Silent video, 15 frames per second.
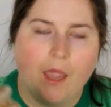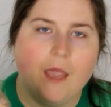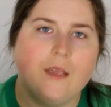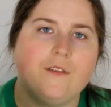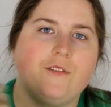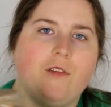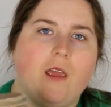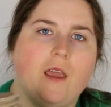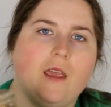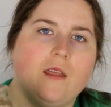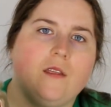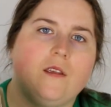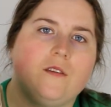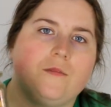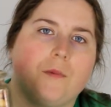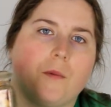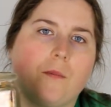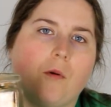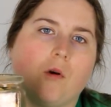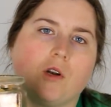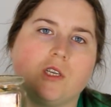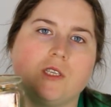is taking these
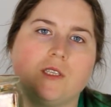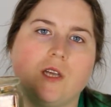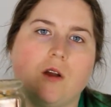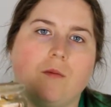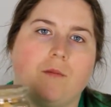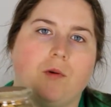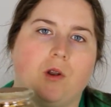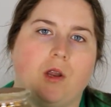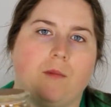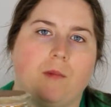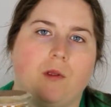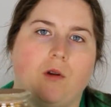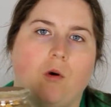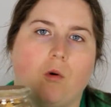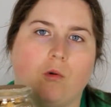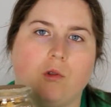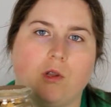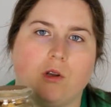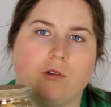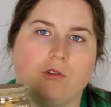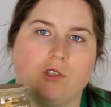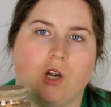proportions out and putting them in own
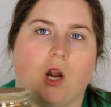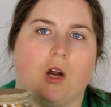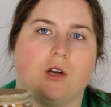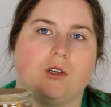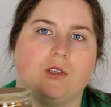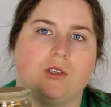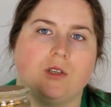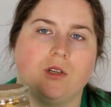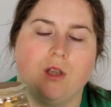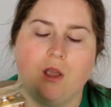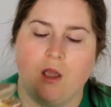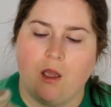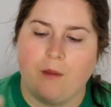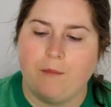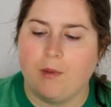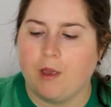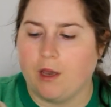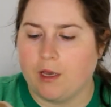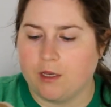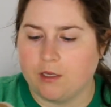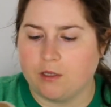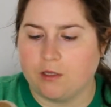little jars
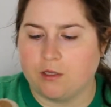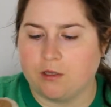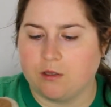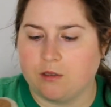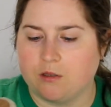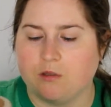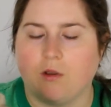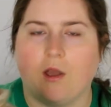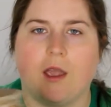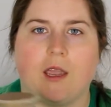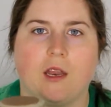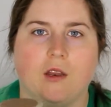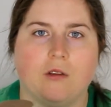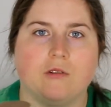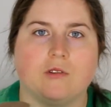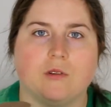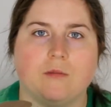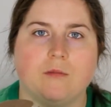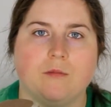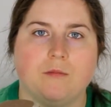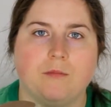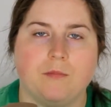so I can use
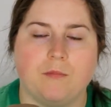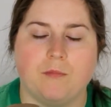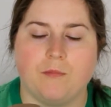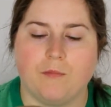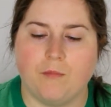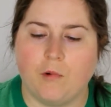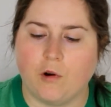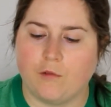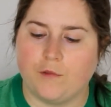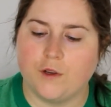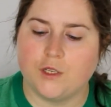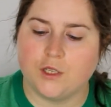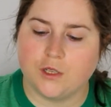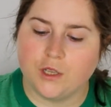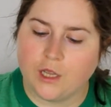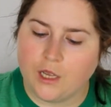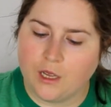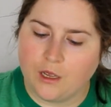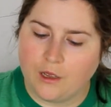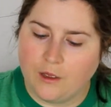them more efficiently.